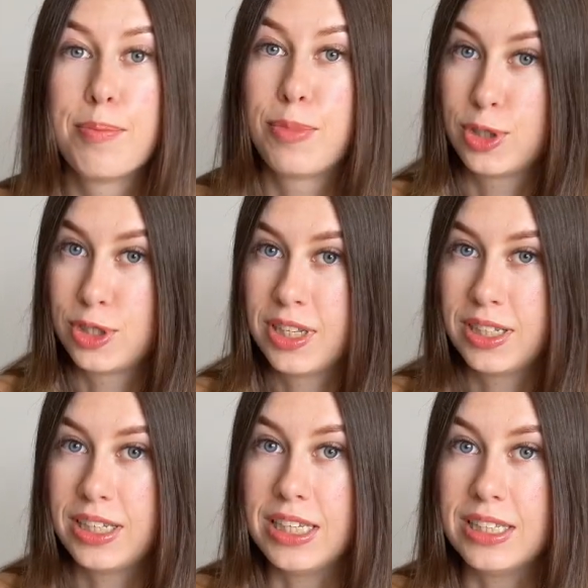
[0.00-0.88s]

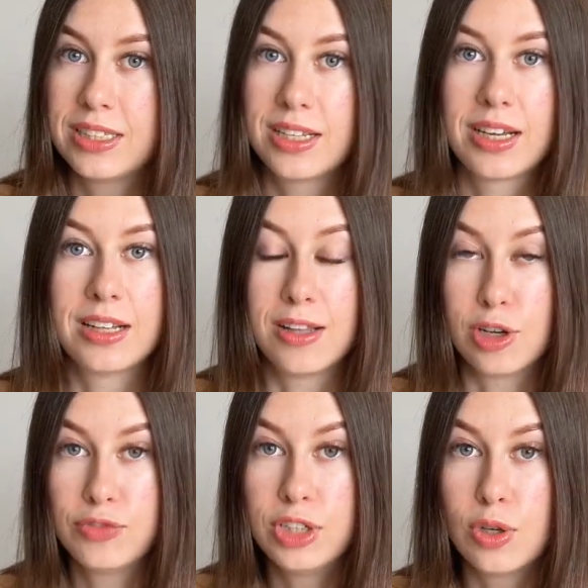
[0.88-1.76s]
personally eats a lot
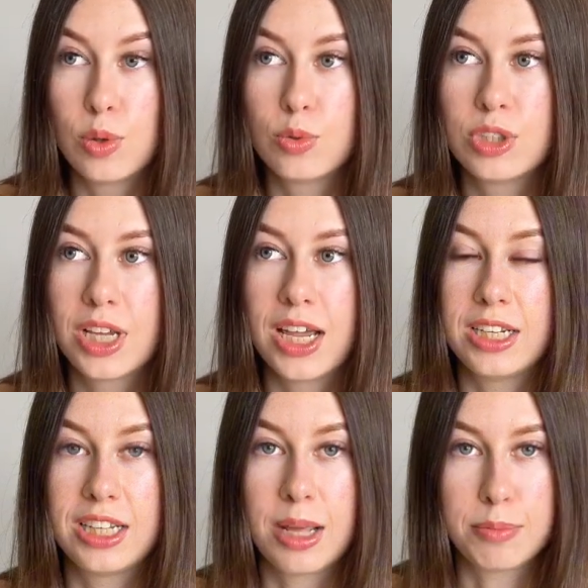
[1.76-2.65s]
of the notes and
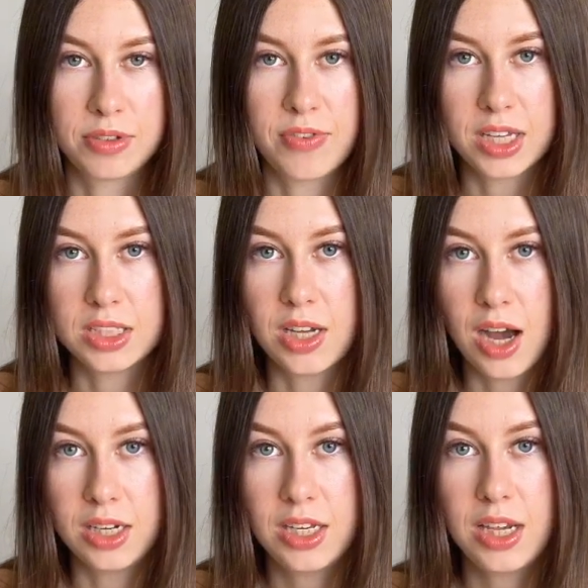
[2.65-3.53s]
it amplifies the
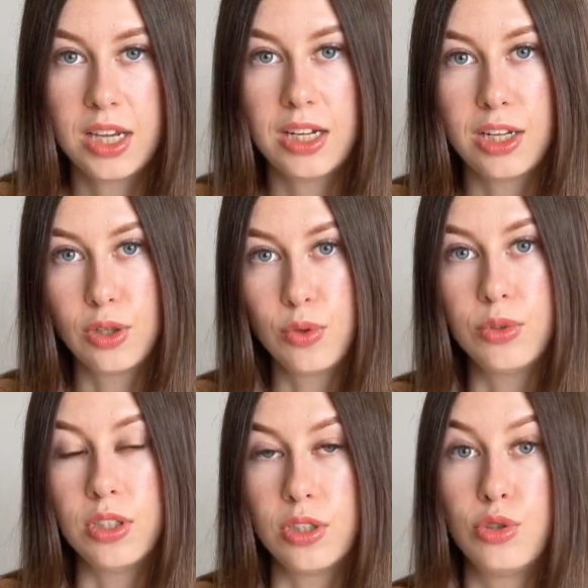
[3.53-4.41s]
honey, and I know
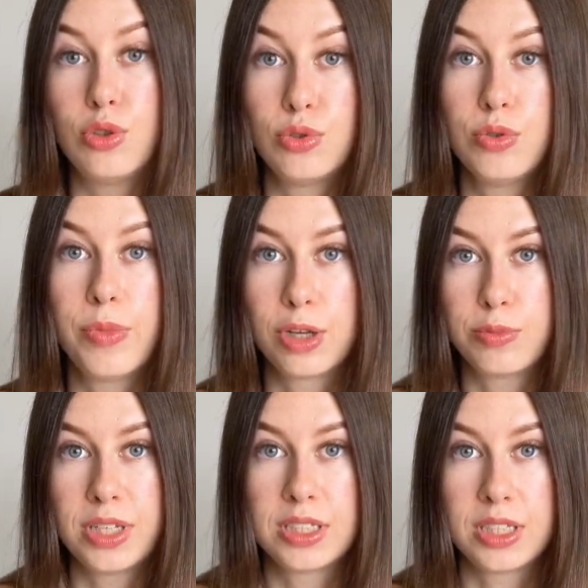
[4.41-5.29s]
this is true
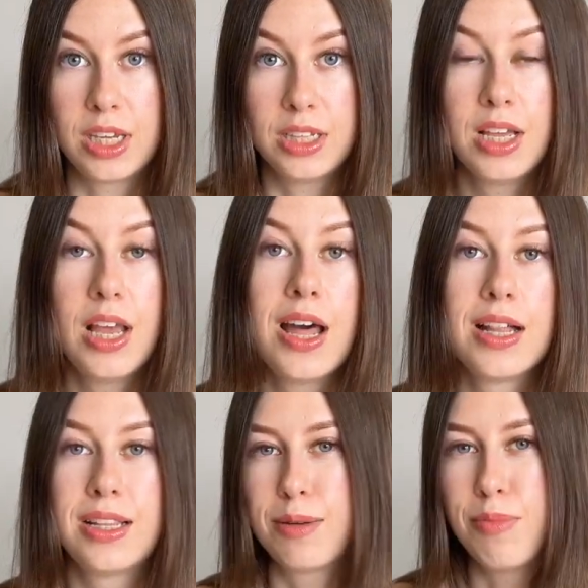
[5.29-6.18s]
about my skin.
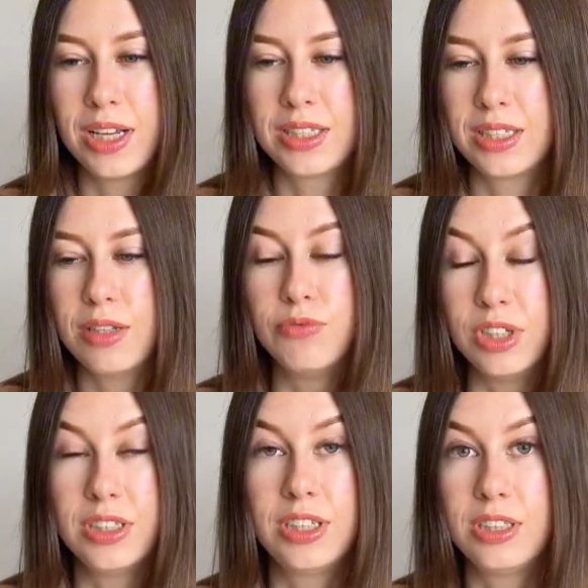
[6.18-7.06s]
Like, my skin
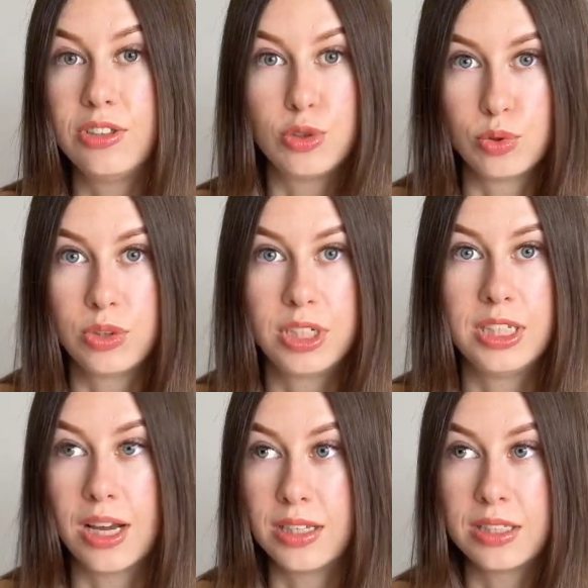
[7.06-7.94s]
really truly
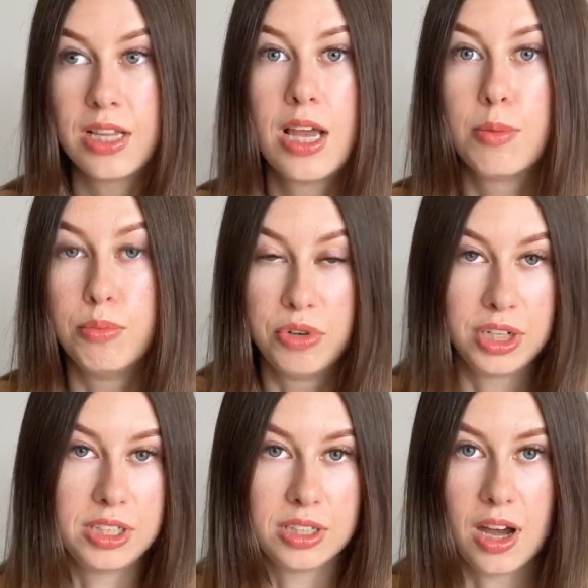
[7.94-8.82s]
does
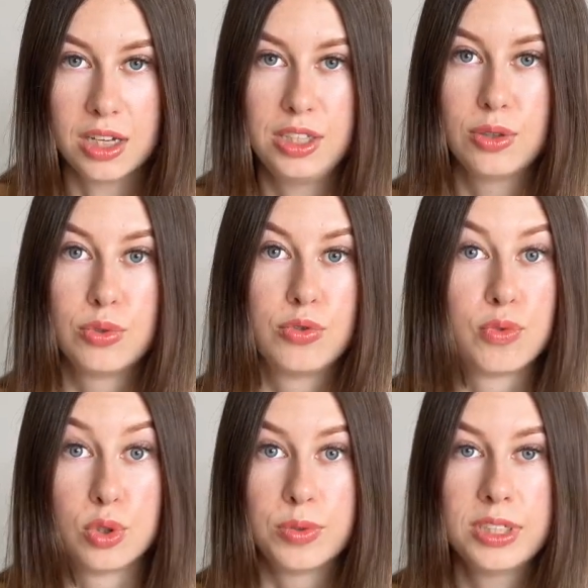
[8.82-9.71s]
bring the honey note
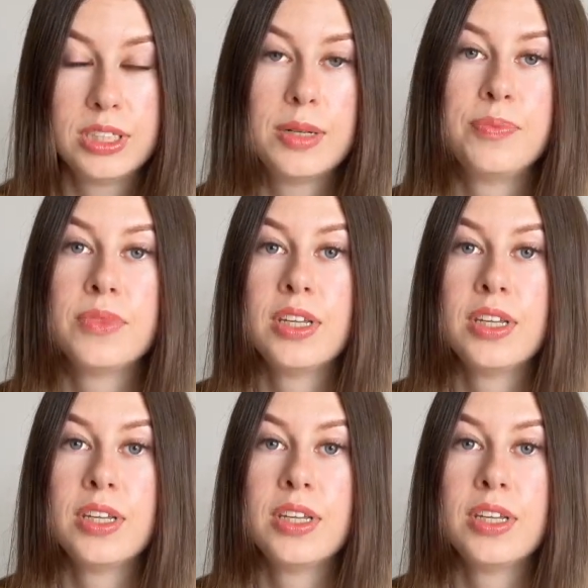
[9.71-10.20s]
forward.